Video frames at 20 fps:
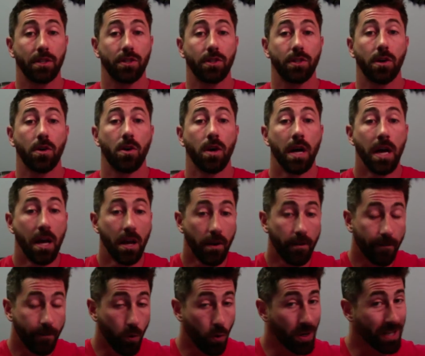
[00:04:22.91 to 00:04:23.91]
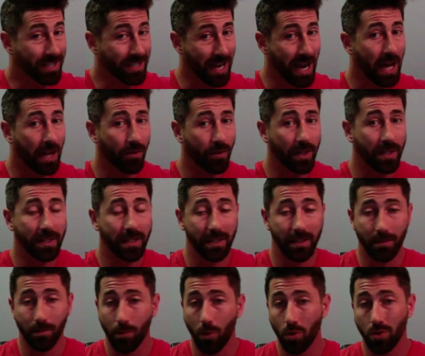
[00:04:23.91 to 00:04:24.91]
So Food intolerance
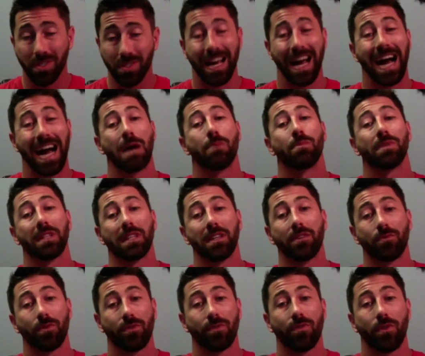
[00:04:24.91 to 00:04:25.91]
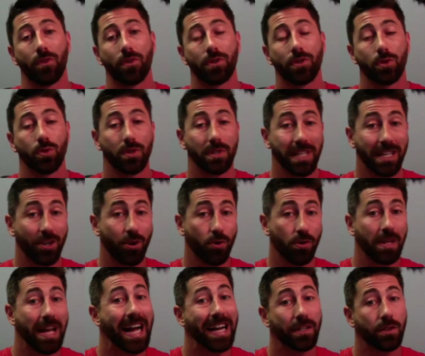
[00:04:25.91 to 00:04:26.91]
is most commonly referred to as like you're
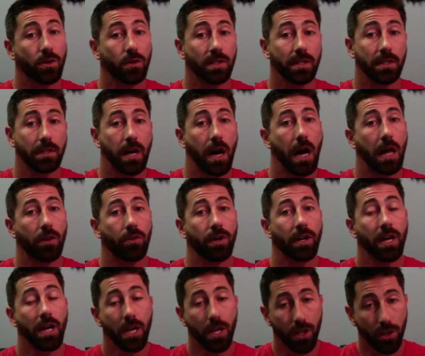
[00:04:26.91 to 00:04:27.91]
lactose intolerant.